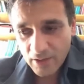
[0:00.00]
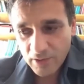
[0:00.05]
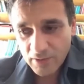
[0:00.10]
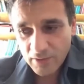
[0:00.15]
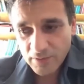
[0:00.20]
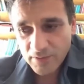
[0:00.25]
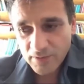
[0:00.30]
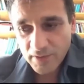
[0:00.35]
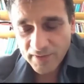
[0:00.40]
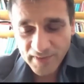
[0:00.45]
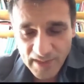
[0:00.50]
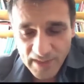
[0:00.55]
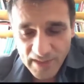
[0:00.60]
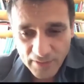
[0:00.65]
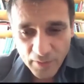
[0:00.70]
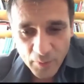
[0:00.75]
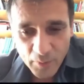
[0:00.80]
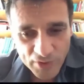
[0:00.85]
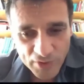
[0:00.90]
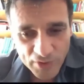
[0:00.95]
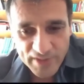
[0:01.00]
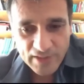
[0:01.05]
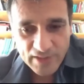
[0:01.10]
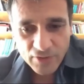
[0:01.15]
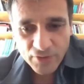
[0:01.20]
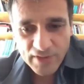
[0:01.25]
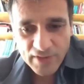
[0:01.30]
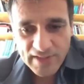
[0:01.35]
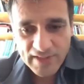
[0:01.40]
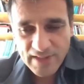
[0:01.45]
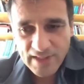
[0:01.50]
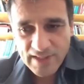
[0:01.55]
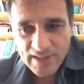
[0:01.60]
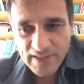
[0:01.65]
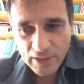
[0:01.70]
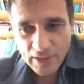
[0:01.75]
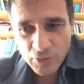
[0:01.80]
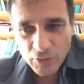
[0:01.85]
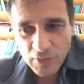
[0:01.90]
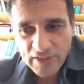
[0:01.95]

The most interesting is actually to